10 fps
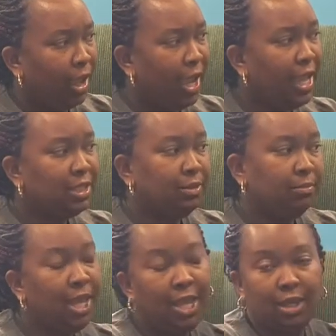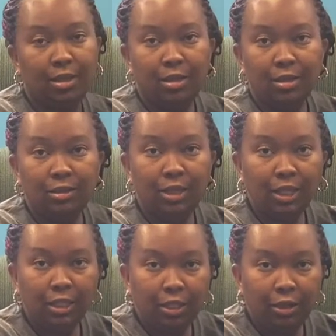It's me, the
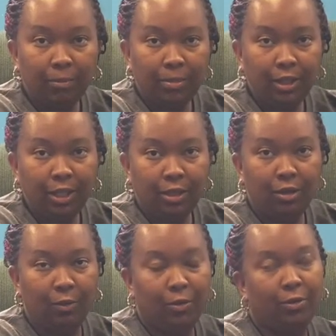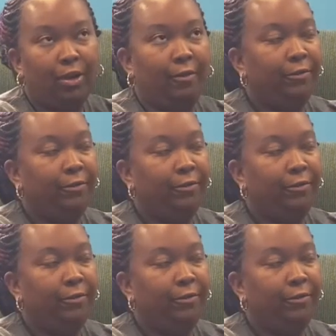little billy goat gruff.